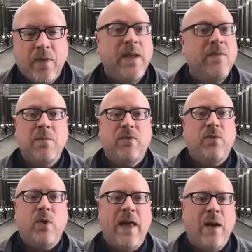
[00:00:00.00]
even
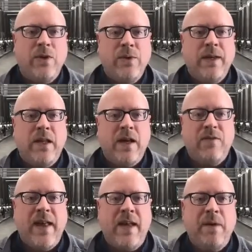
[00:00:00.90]
before that, we're doing a lot of
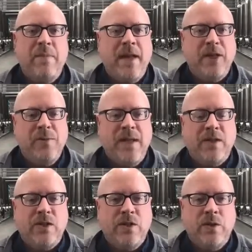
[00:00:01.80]
canopy management
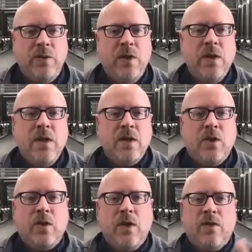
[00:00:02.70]
to
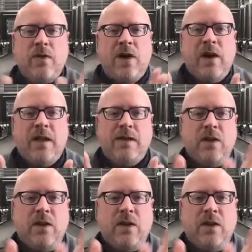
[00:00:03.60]
grow the vines in a